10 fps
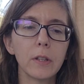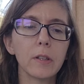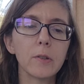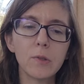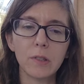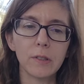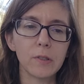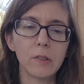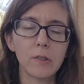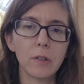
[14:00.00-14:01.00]
the
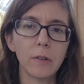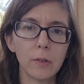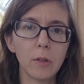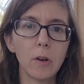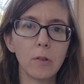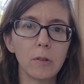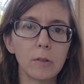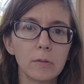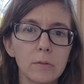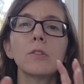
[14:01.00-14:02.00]
uselessness of it all.
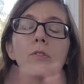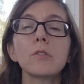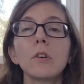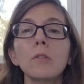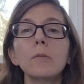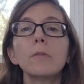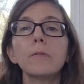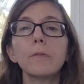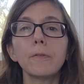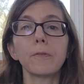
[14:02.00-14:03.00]
So,
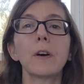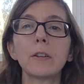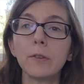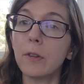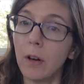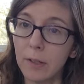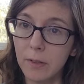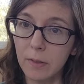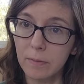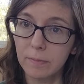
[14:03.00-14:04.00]
final
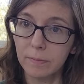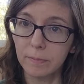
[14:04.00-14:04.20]
thoughts.